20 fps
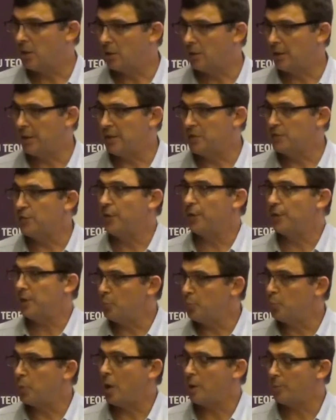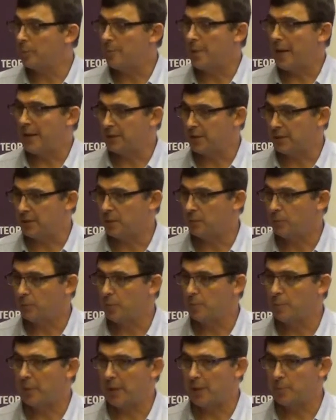is very problematic from
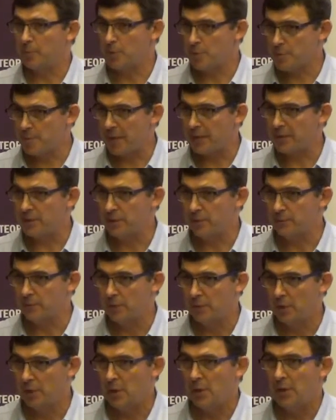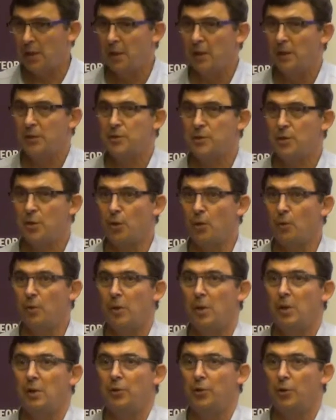my perspective. So
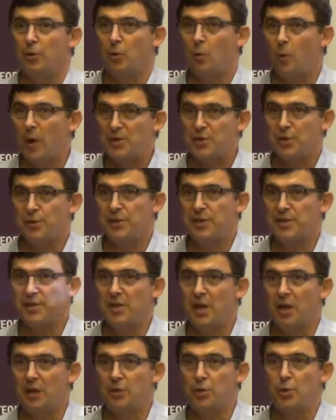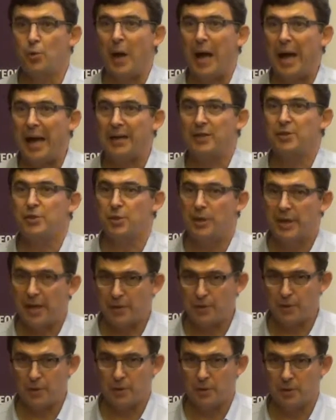the question is not to act
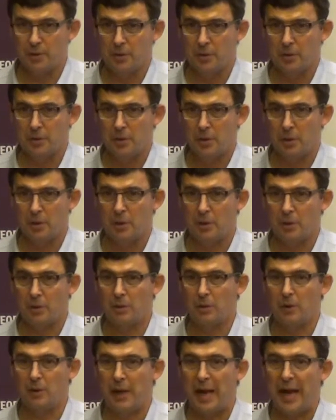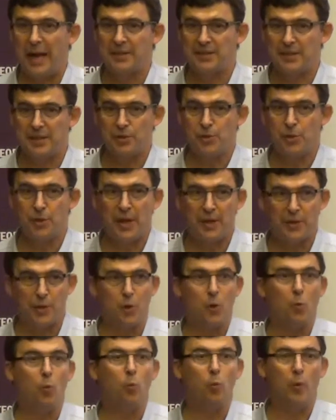together, acting
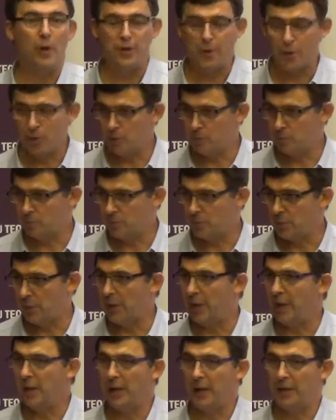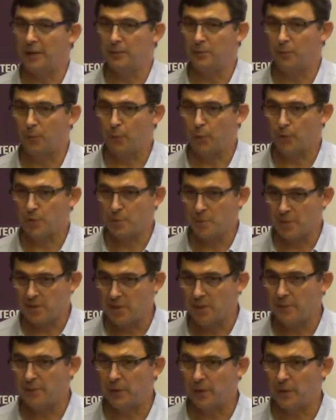together with whom and for
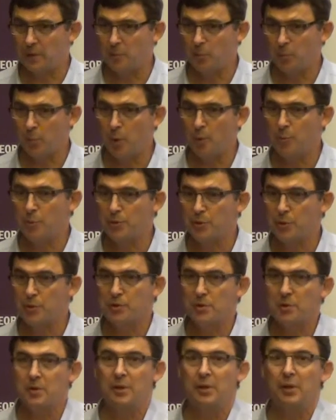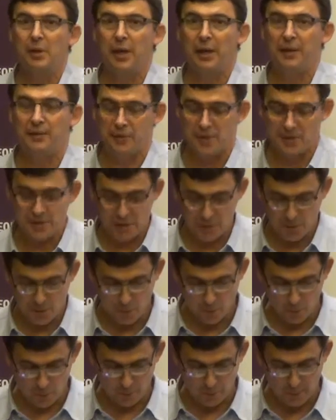specific purposes, and this is
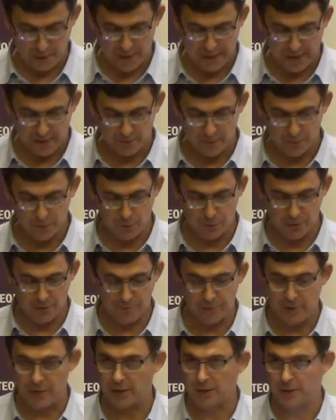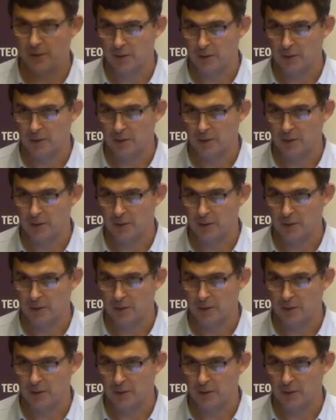what we have to define.